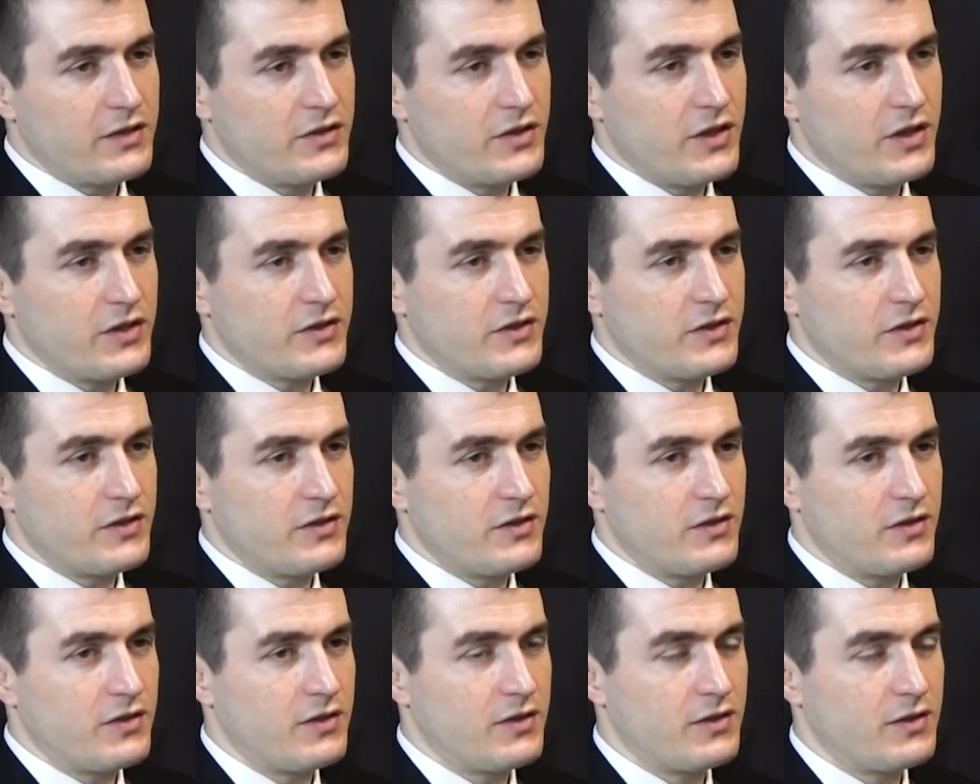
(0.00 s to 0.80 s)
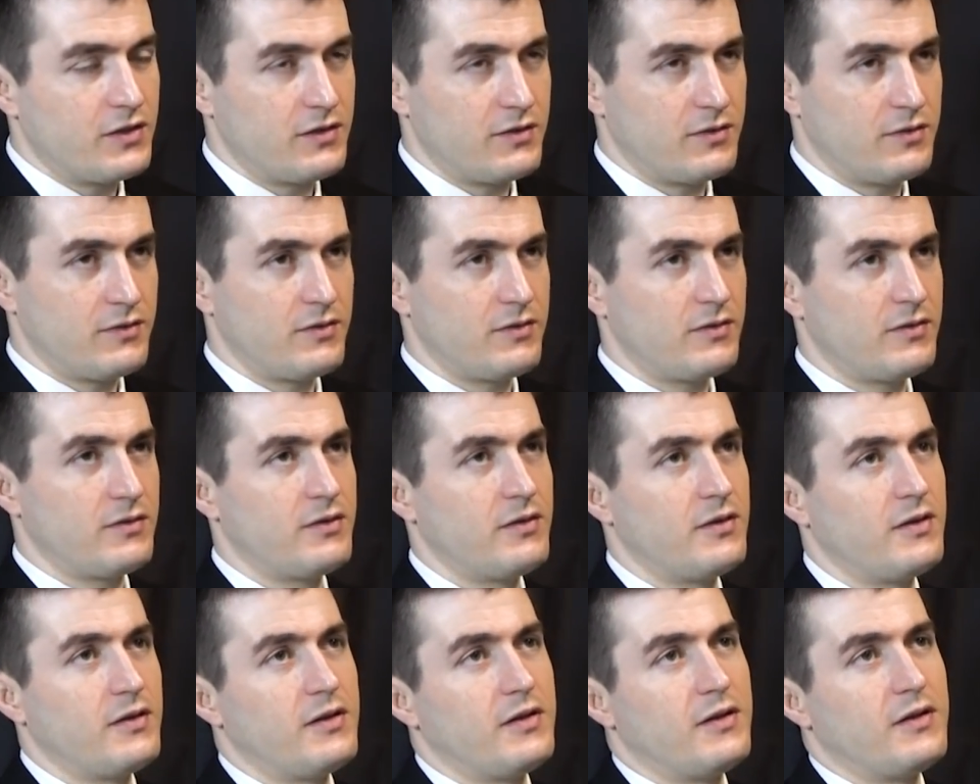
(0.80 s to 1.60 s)
conjecture
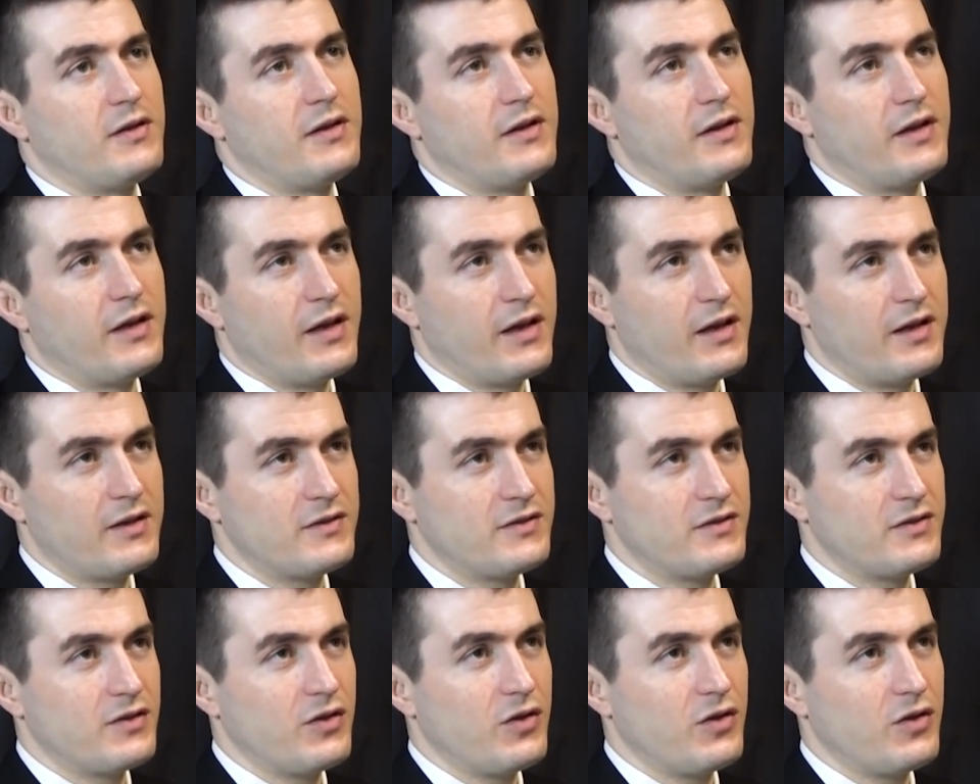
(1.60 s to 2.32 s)
has